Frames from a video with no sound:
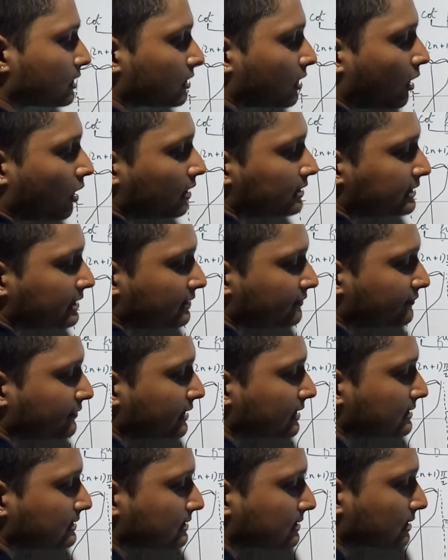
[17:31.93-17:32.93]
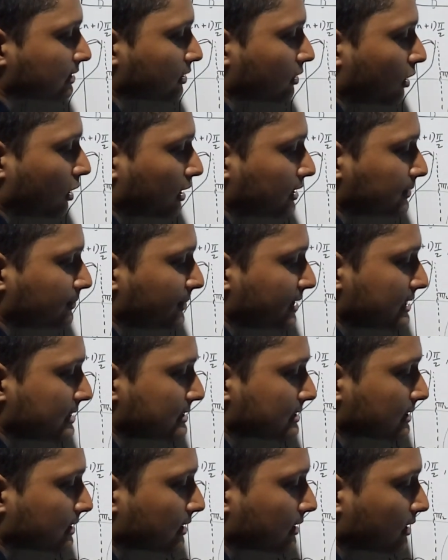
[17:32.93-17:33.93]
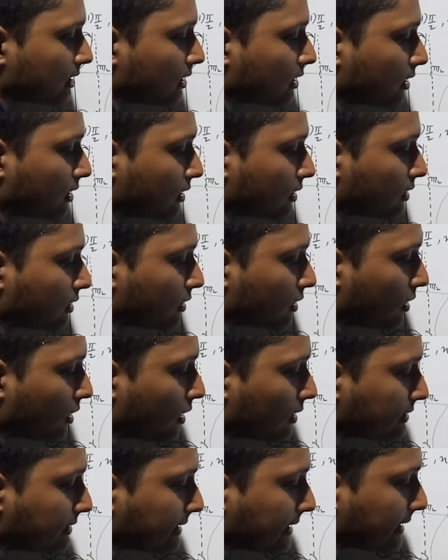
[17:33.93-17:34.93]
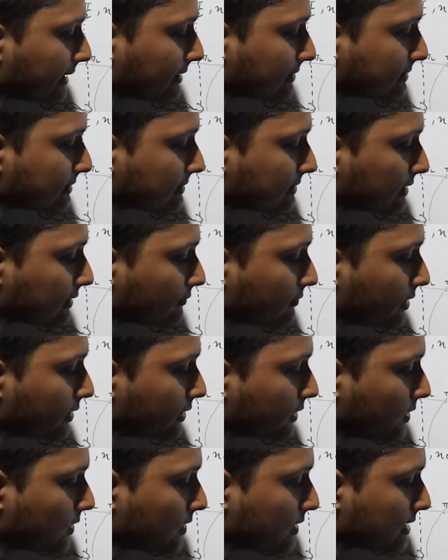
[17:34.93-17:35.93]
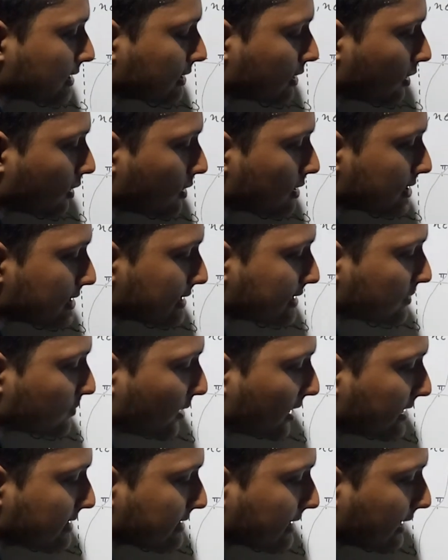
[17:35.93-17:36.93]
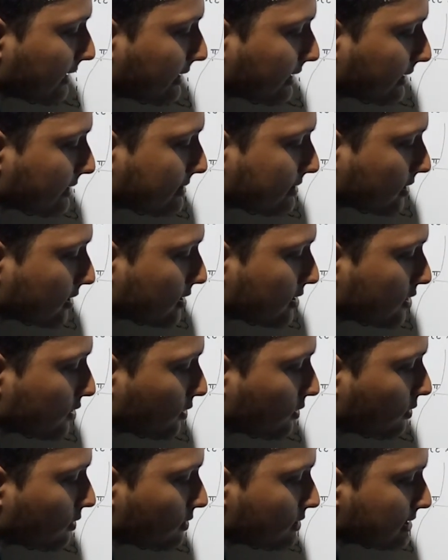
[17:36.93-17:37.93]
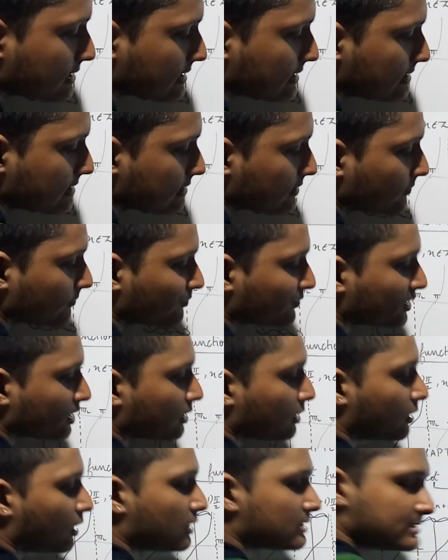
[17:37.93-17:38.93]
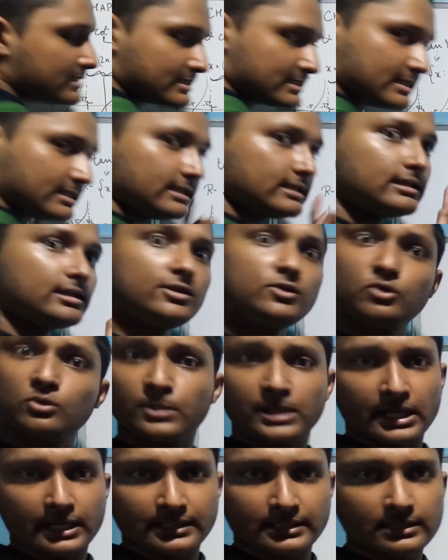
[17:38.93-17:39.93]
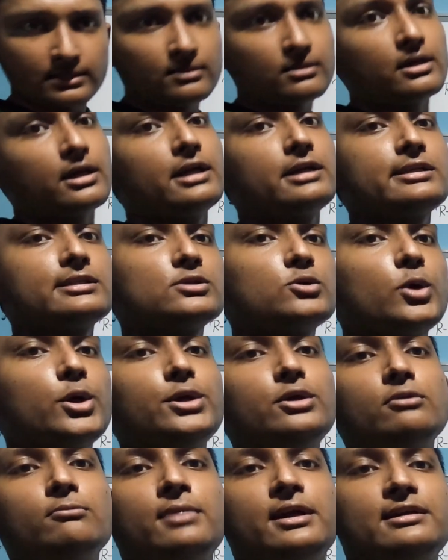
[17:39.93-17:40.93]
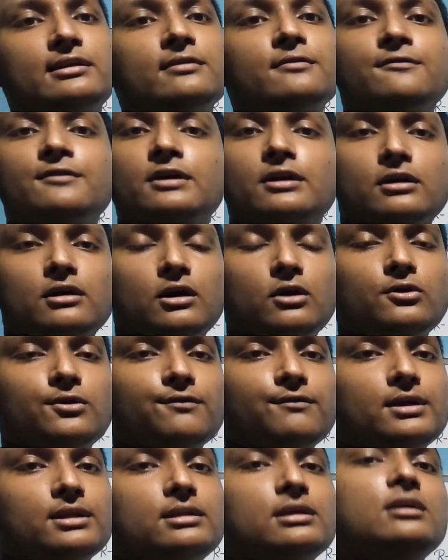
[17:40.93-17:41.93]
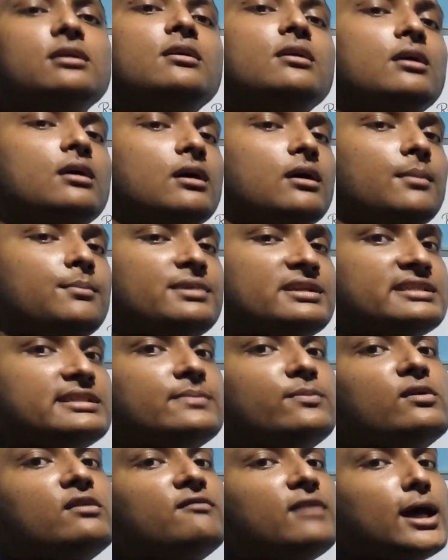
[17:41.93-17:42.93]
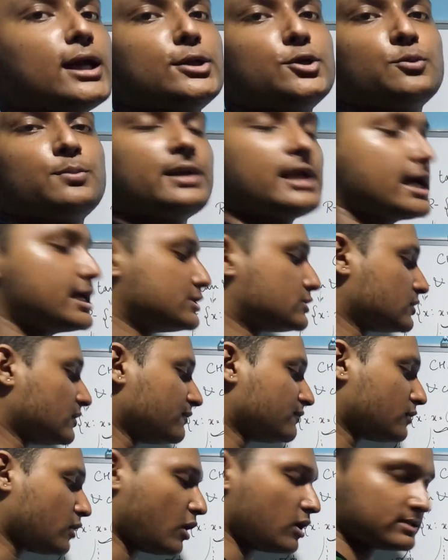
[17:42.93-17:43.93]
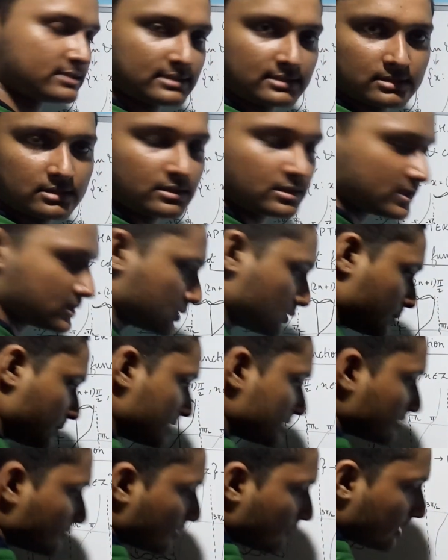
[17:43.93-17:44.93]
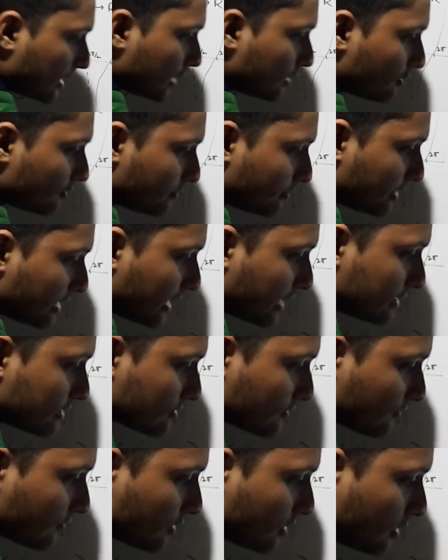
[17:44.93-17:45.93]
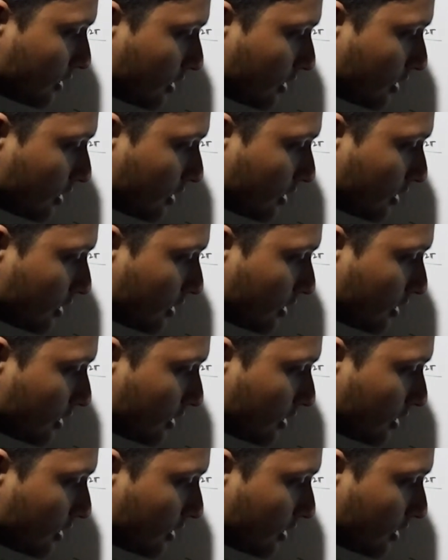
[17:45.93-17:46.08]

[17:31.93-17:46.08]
cot inverse, cot means cot x is equal to cos x by sin x. So since cos x is in the numerator, it is going to better work out with the principal value branch of cos. So principal value branch of